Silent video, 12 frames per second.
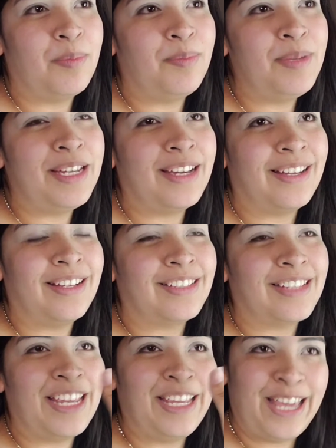
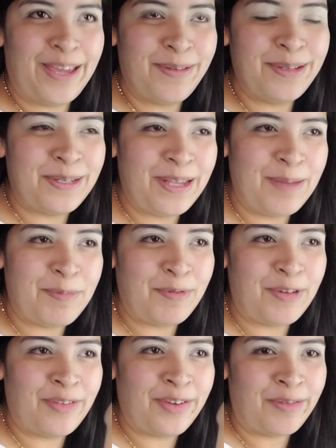because I gave it to him in
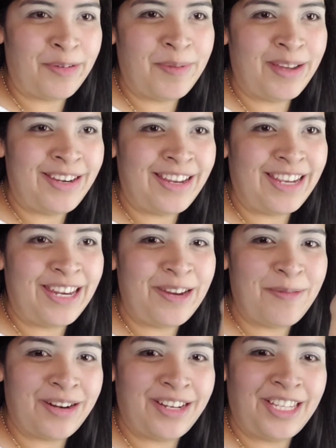front of everybody and he
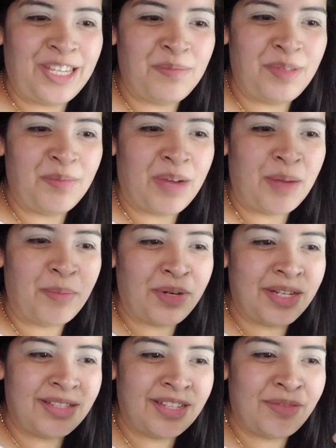didn't want to give me my
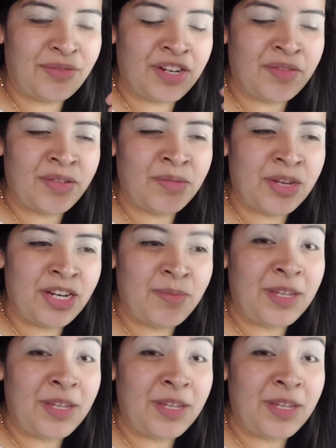present in front of everybody,